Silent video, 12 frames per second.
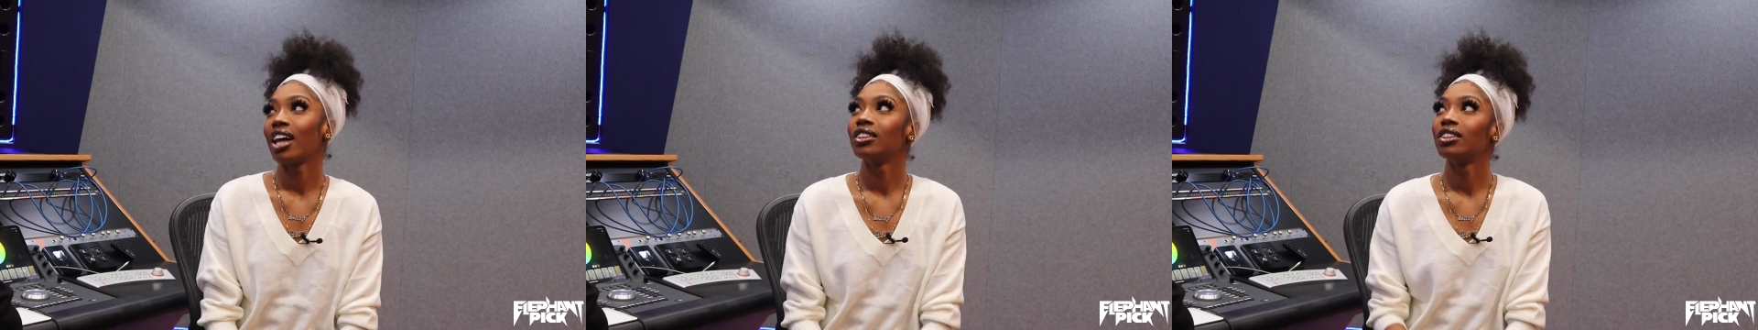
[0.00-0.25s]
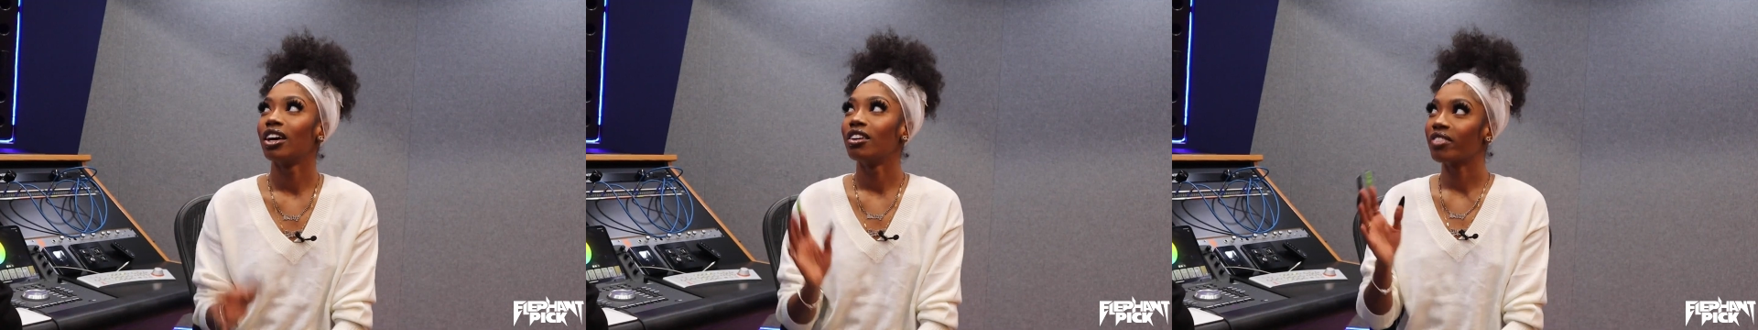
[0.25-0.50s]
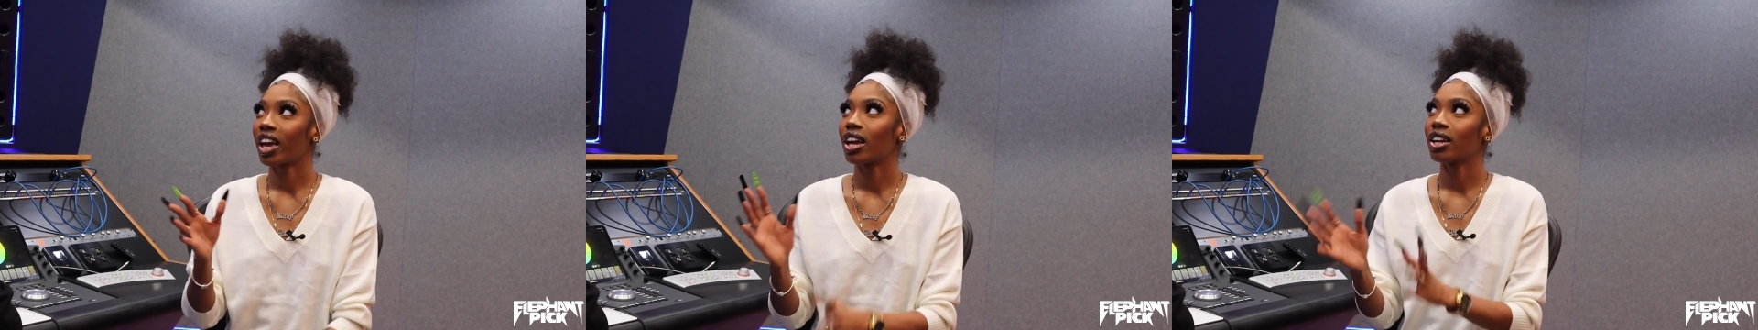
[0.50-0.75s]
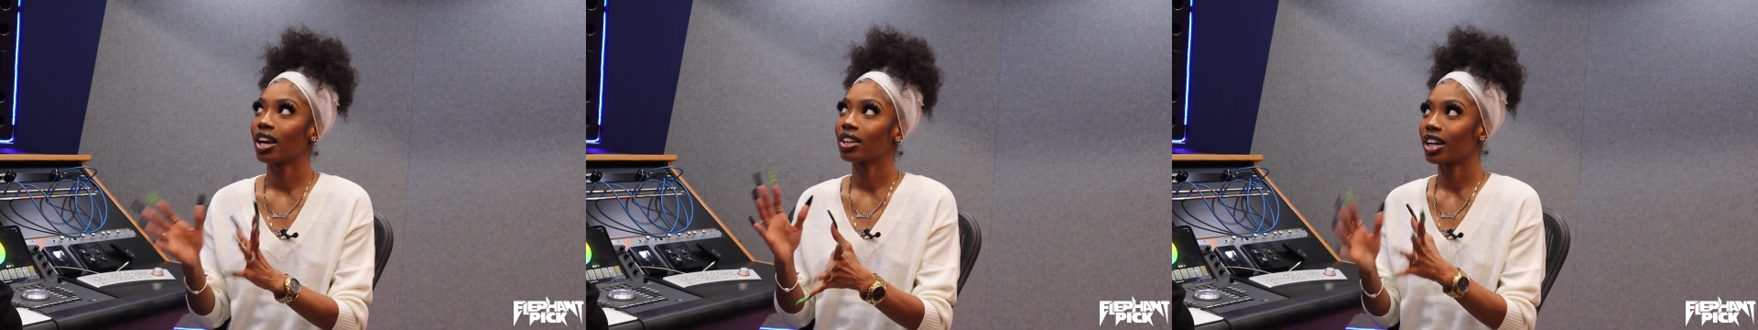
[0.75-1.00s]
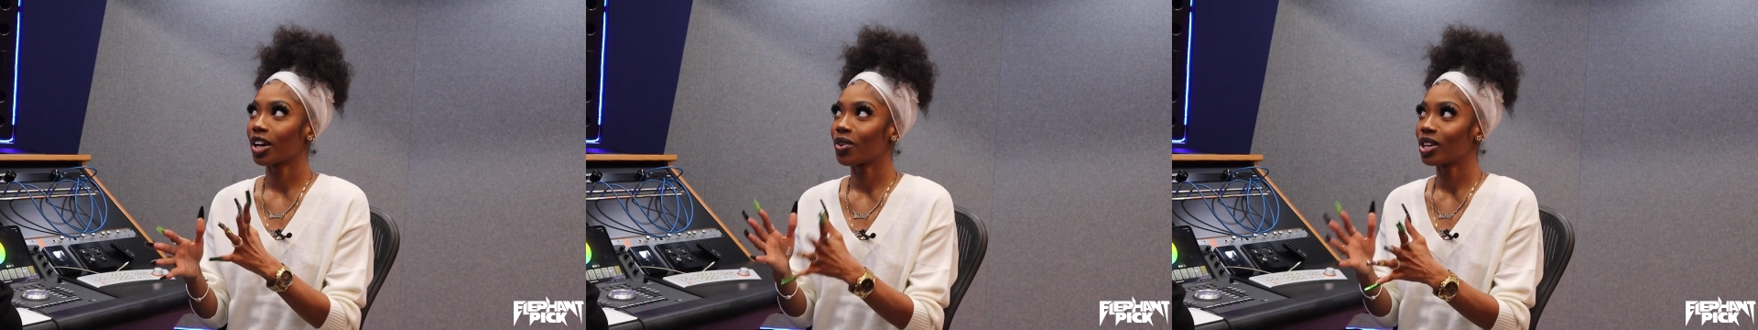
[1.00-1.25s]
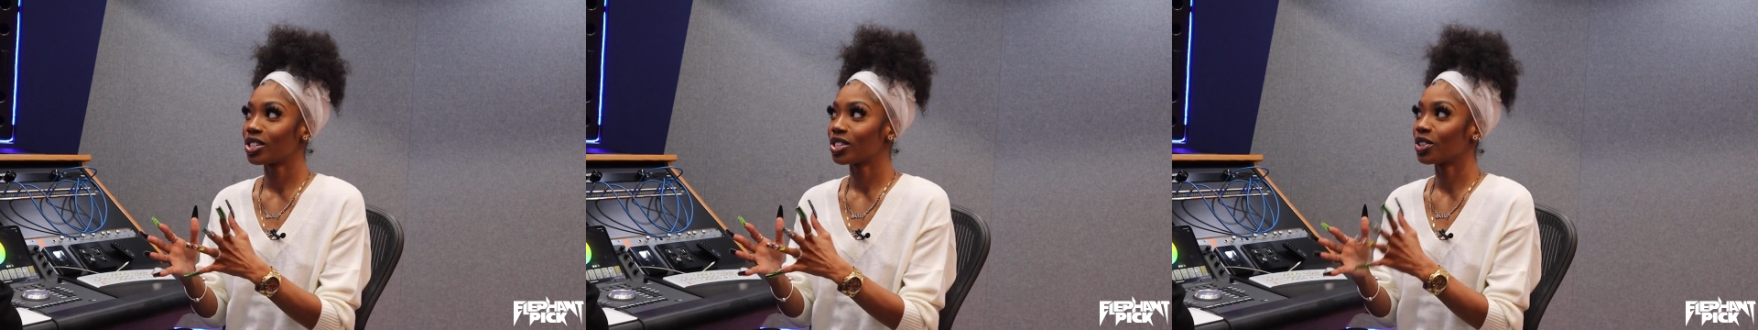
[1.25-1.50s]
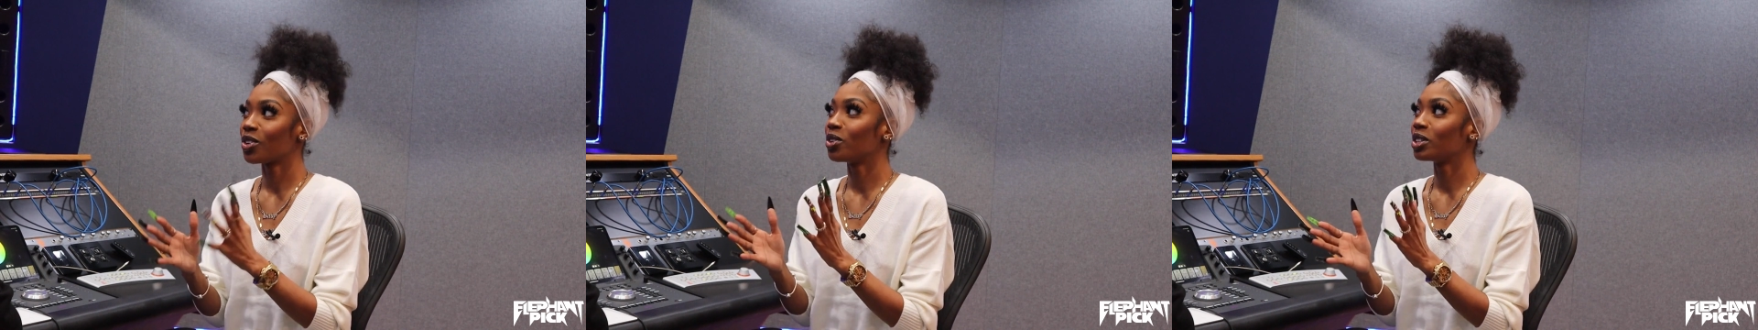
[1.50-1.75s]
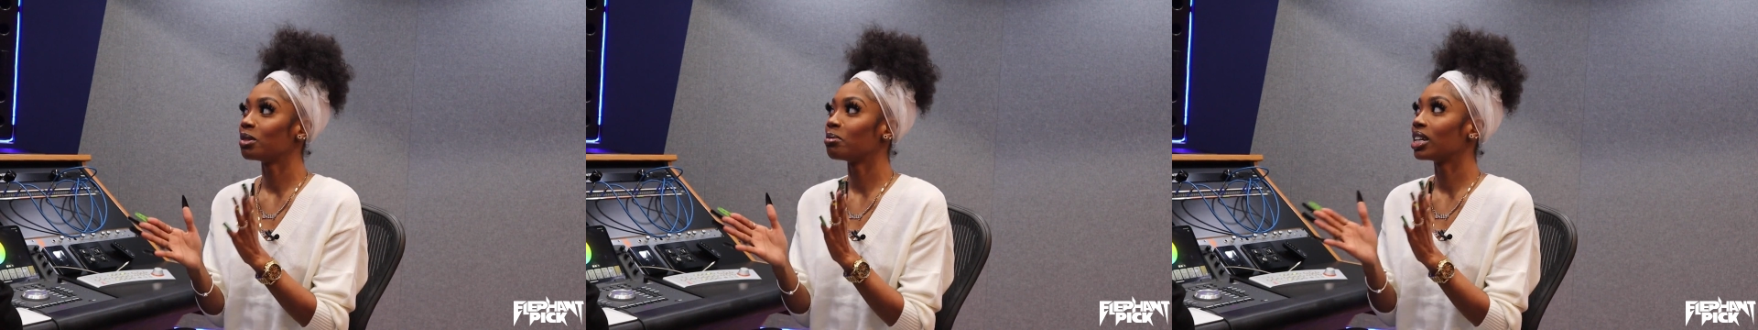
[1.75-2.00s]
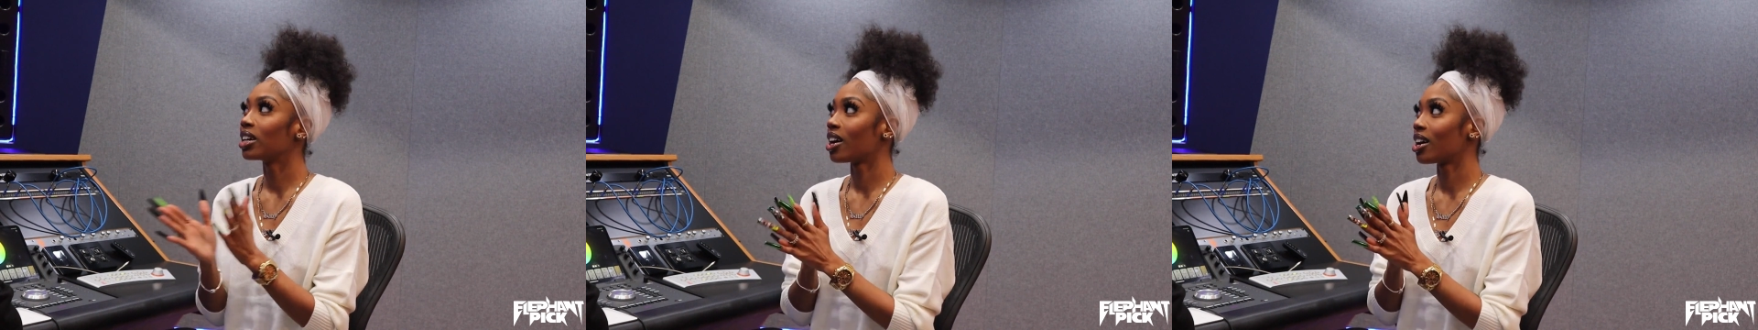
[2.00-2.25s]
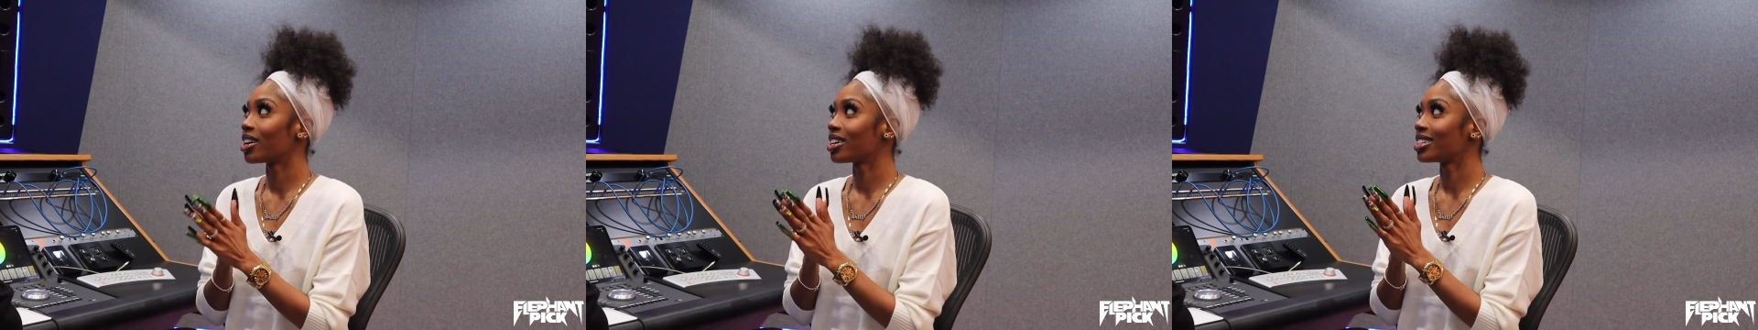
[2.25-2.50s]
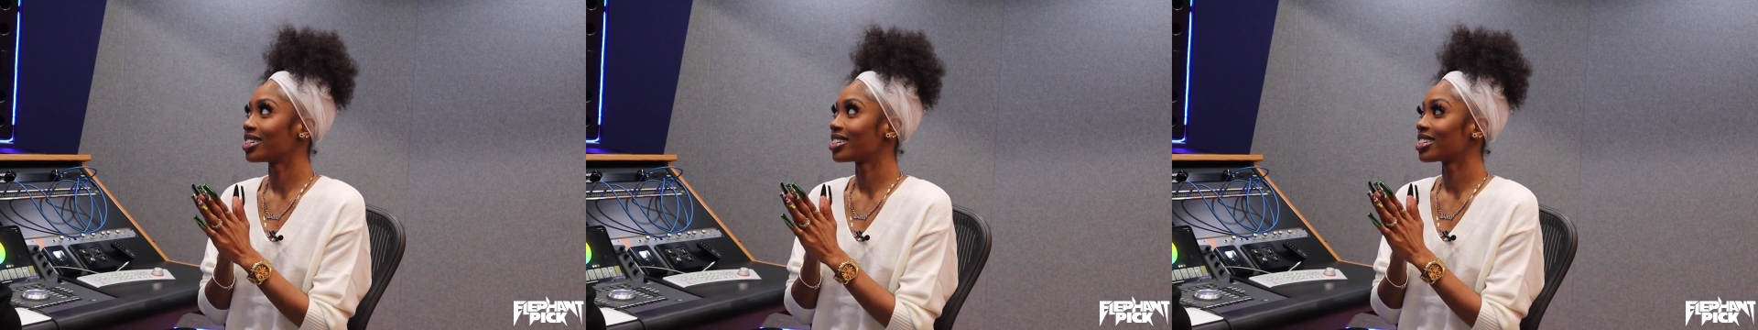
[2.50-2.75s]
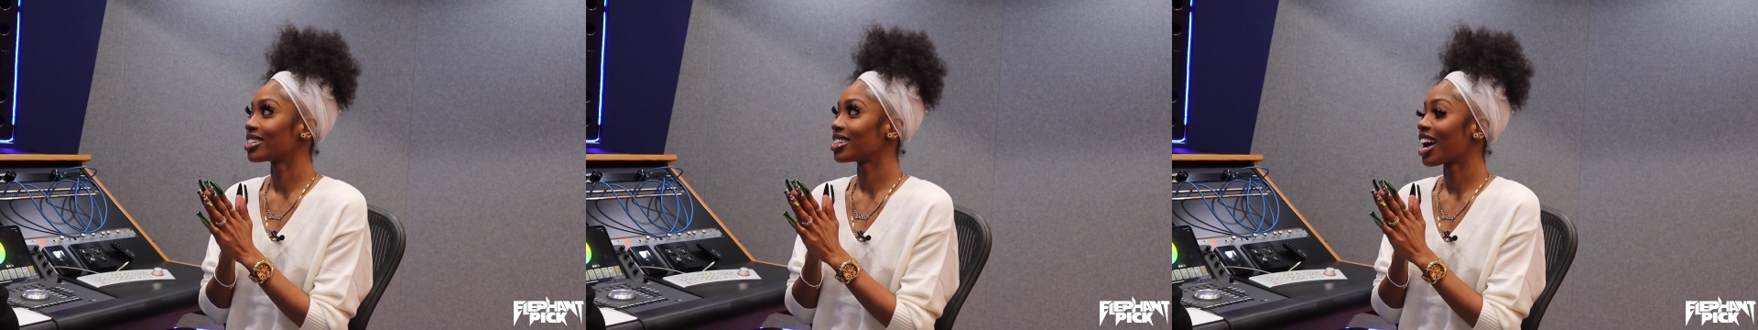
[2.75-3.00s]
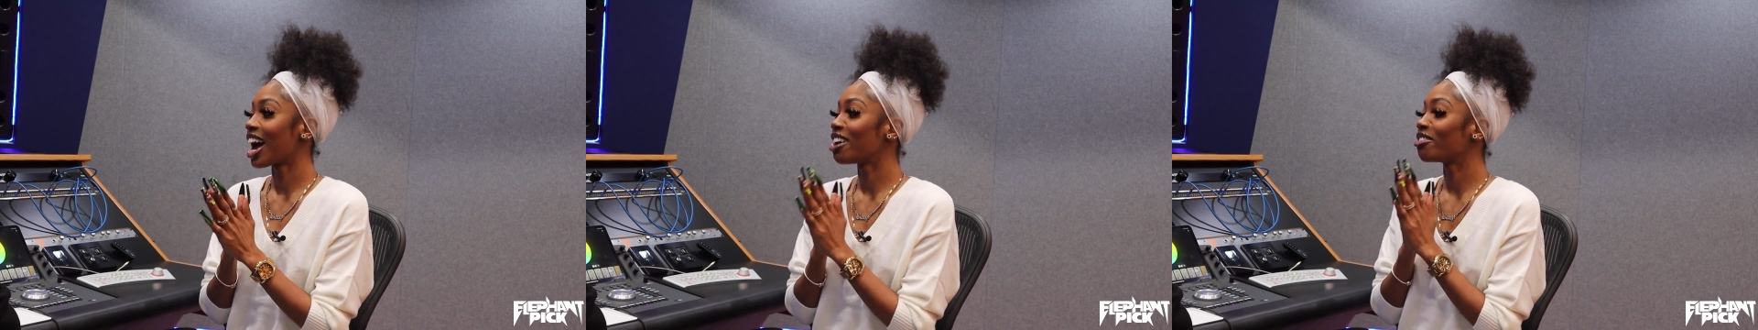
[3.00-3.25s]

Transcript: I love and hate that question only because